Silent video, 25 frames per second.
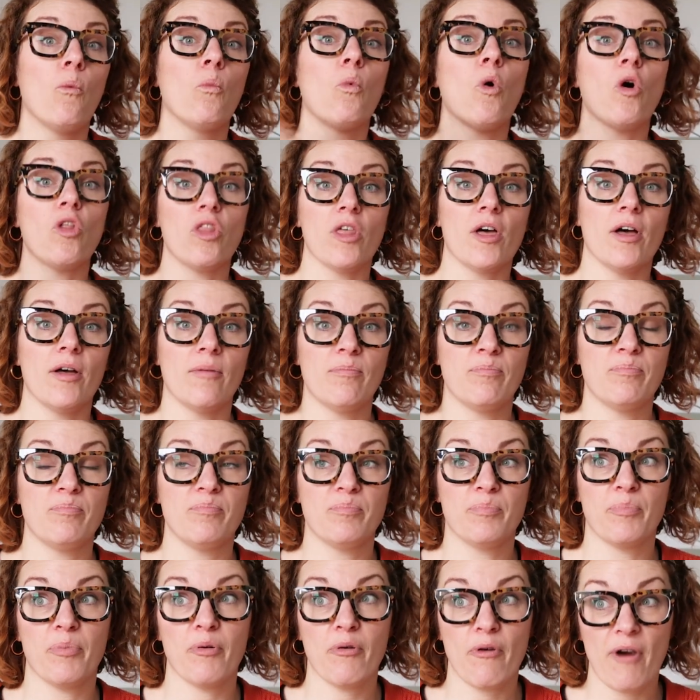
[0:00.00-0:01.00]
what the
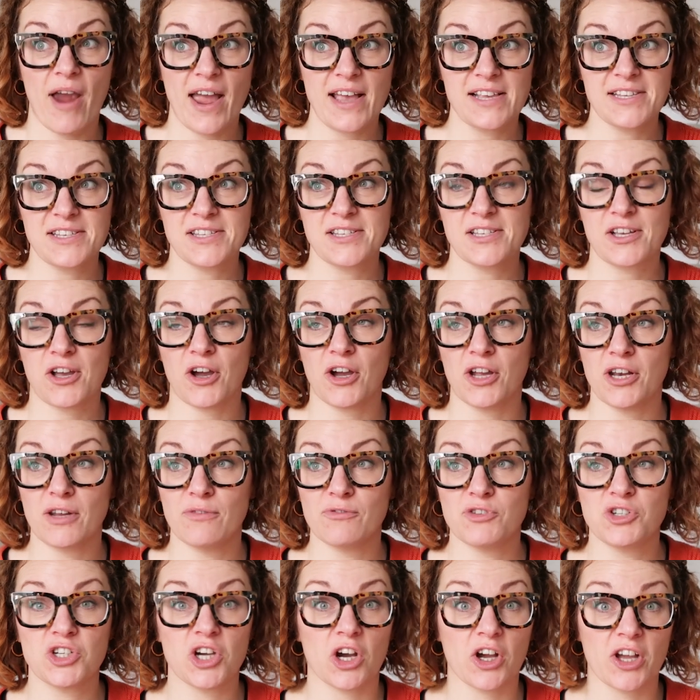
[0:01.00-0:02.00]
press kind
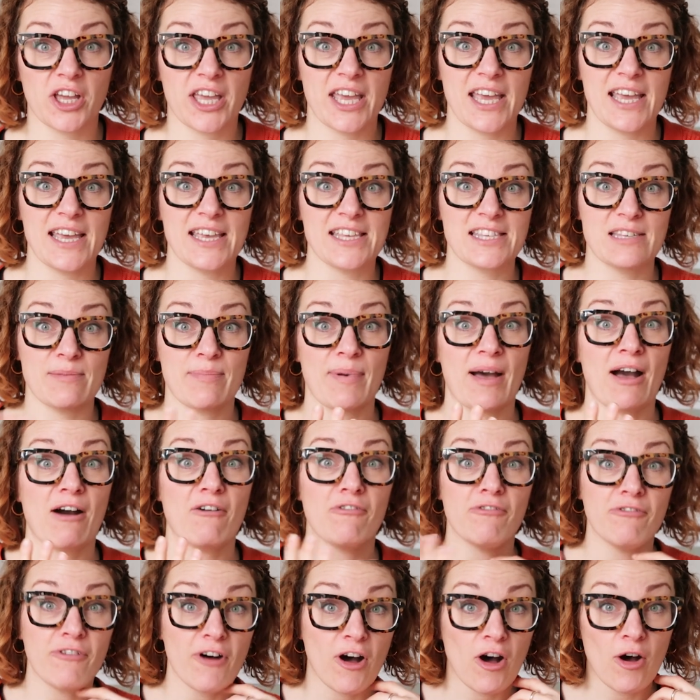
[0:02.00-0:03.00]
of junk it is
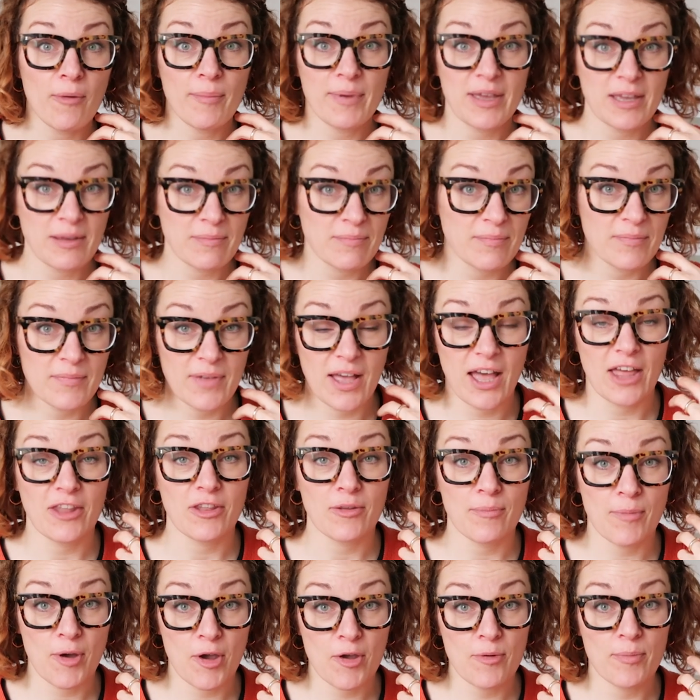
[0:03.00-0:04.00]
about farming at
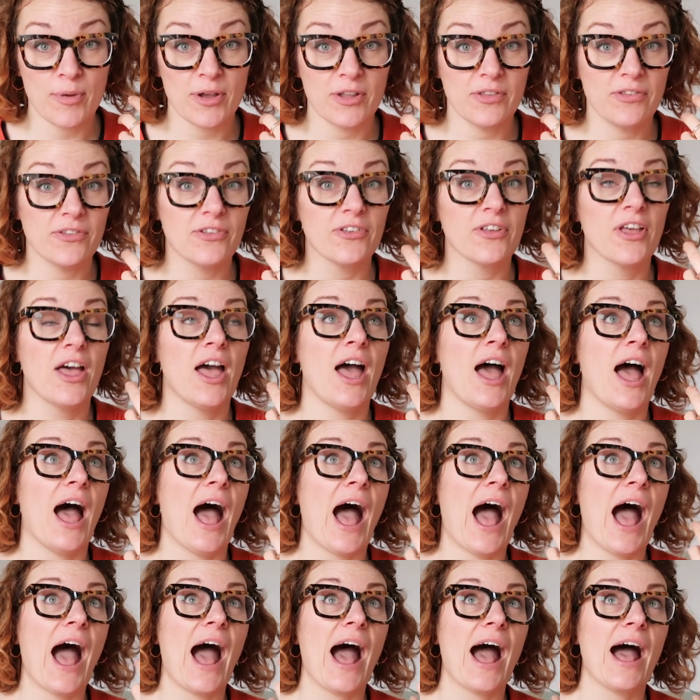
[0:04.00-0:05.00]
the moment
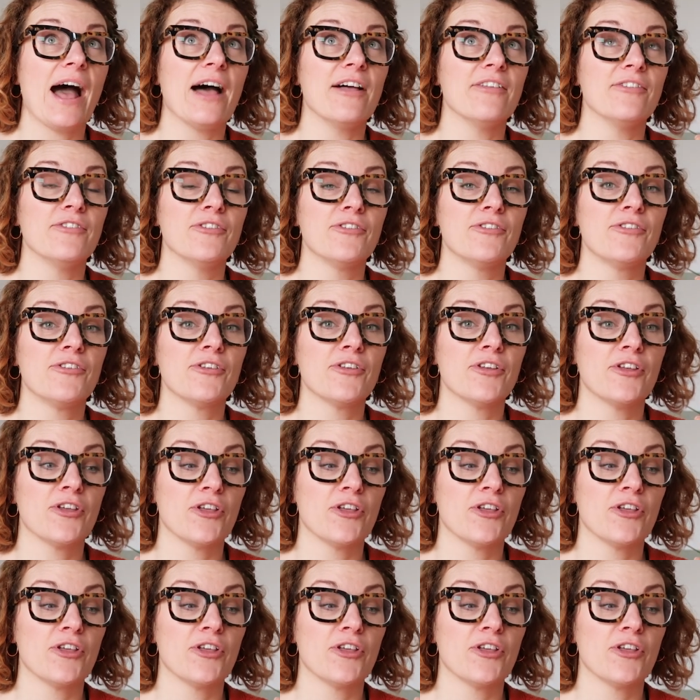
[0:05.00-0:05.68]
and